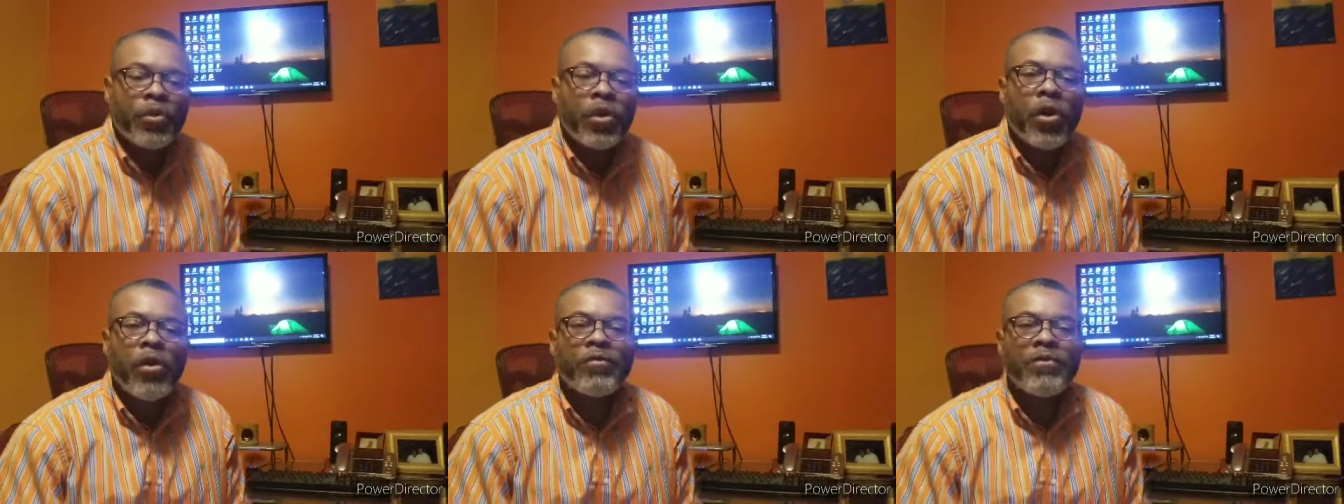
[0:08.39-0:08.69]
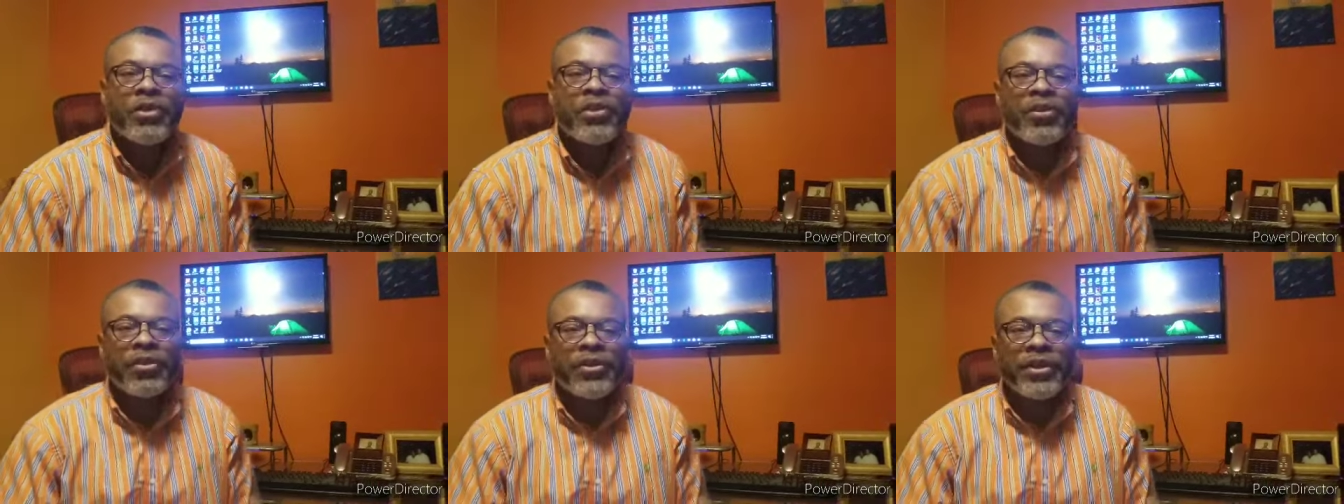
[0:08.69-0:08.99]
of
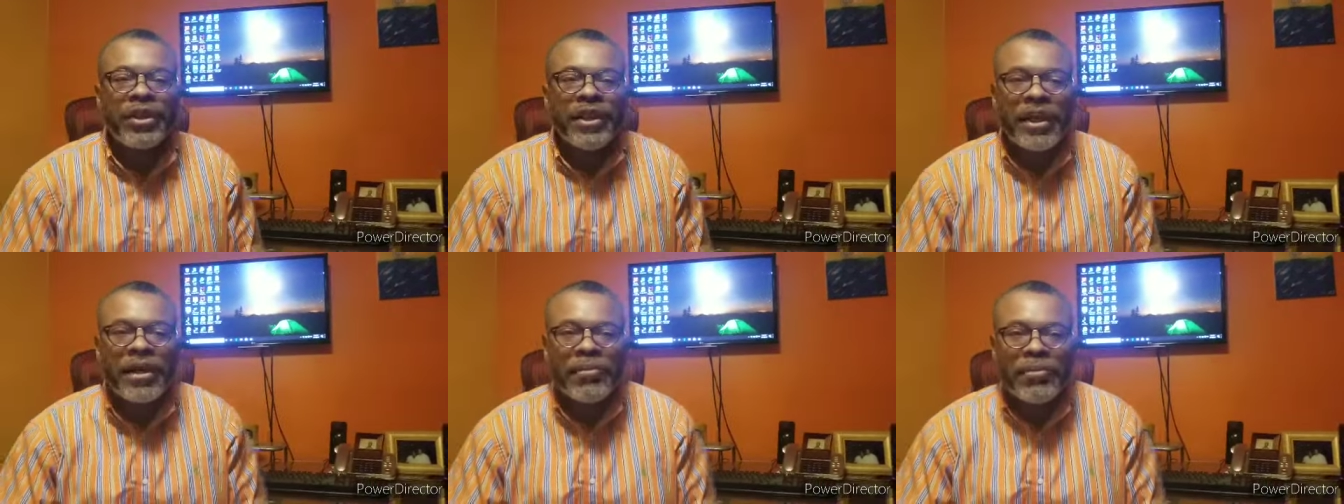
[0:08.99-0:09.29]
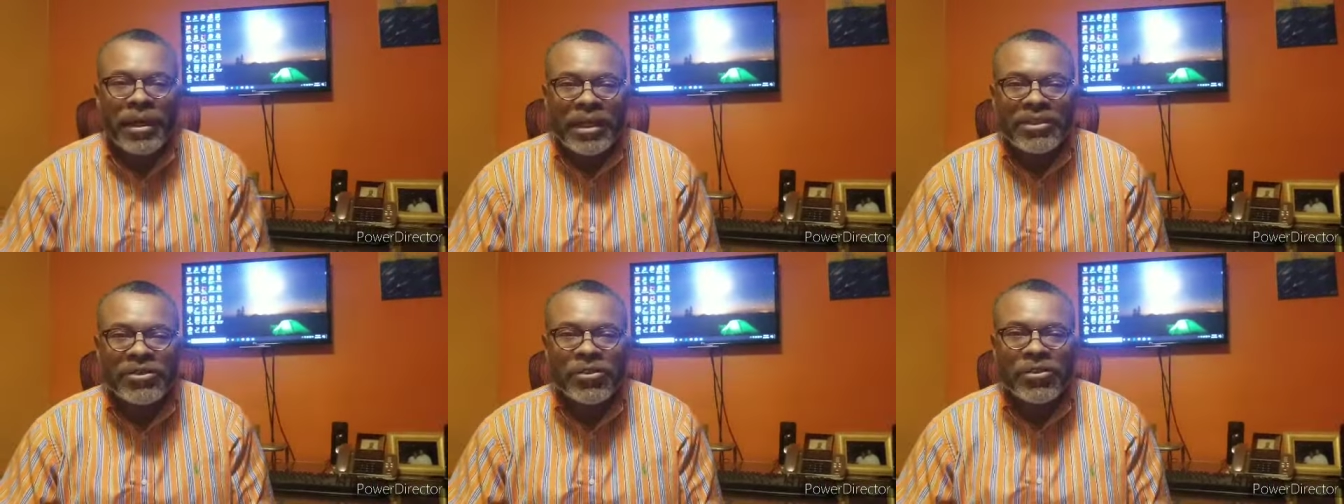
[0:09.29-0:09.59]
the 30-Day
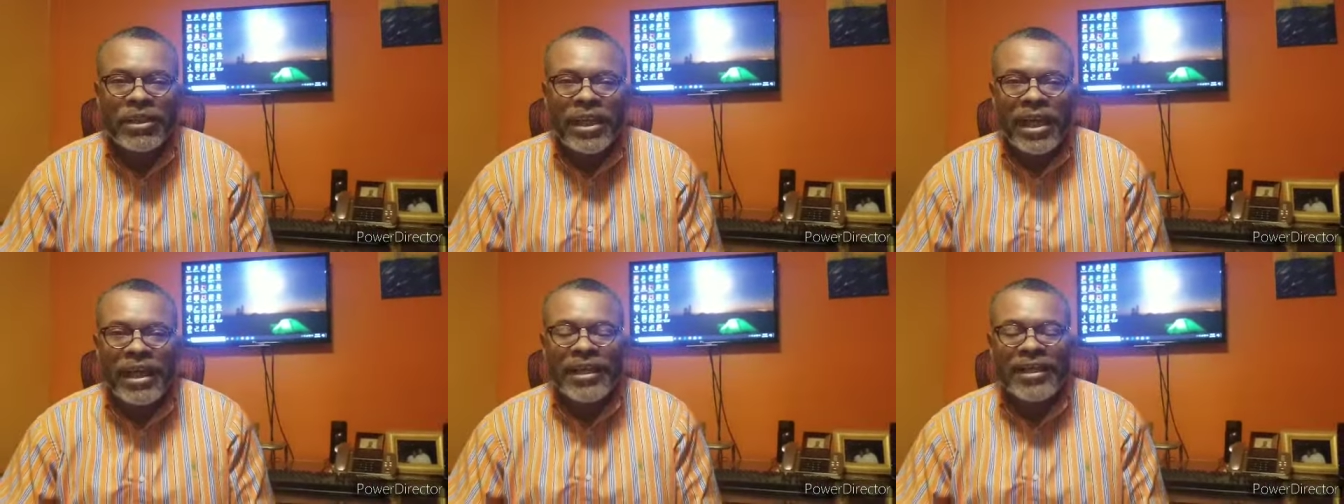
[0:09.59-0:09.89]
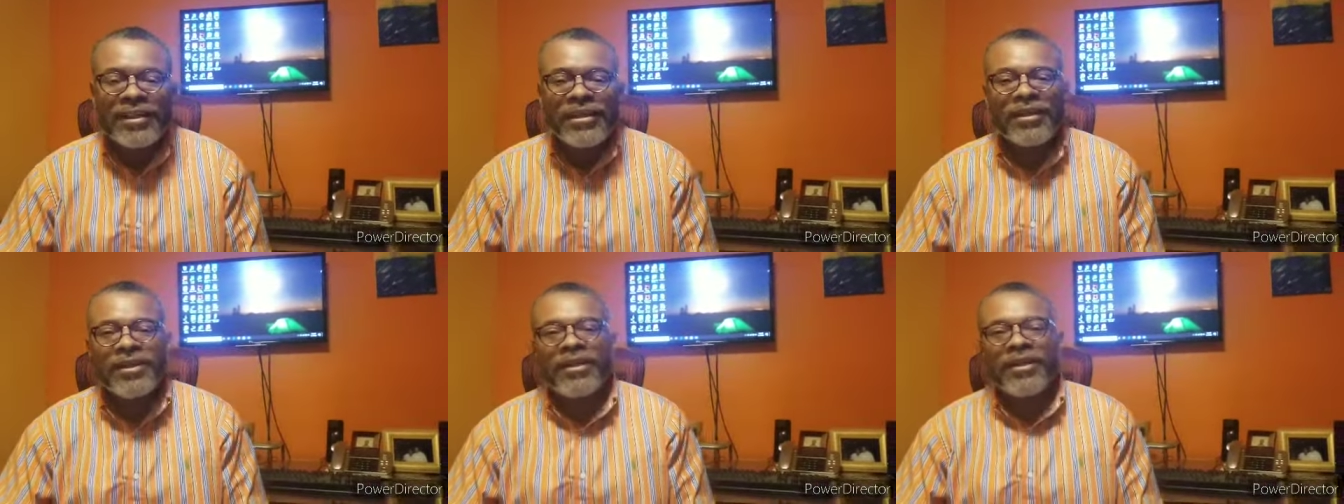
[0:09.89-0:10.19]
Mental
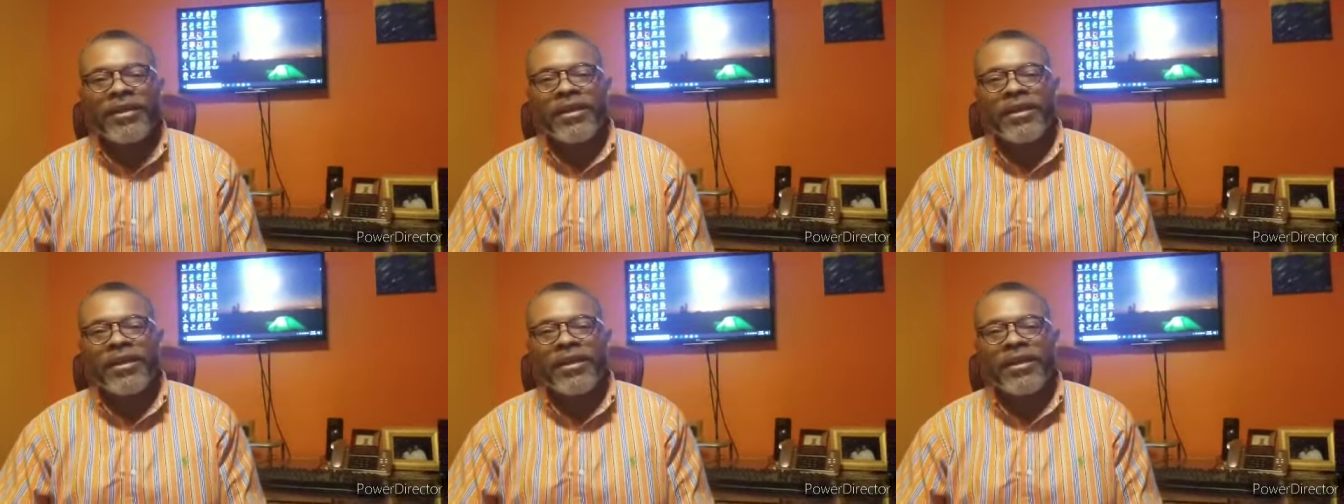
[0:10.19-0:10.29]
Diet.